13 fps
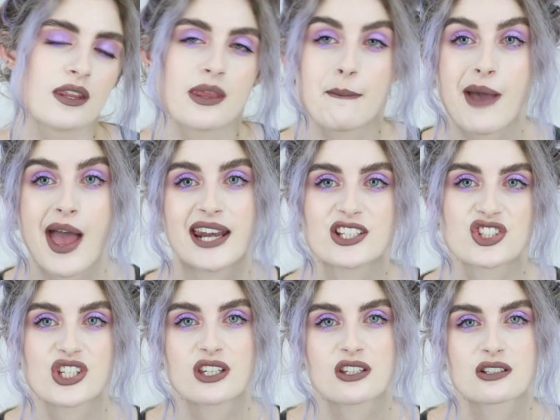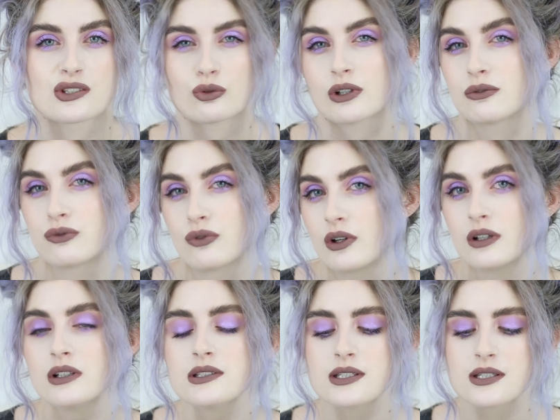the managing sort of
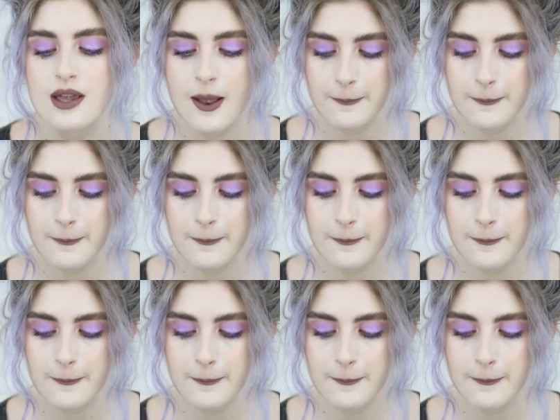world.